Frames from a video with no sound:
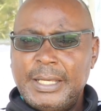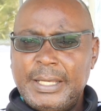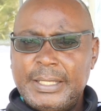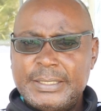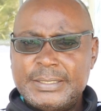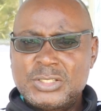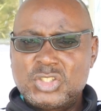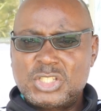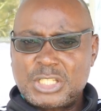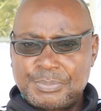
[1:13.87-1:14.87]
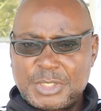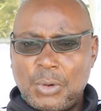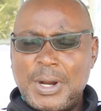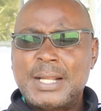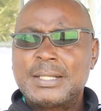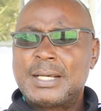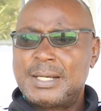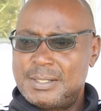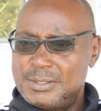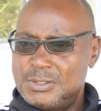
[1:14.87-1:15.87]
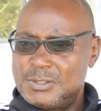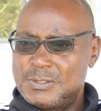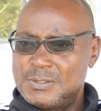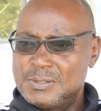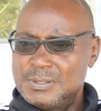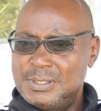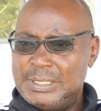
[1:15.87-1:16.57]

and chapter 1 has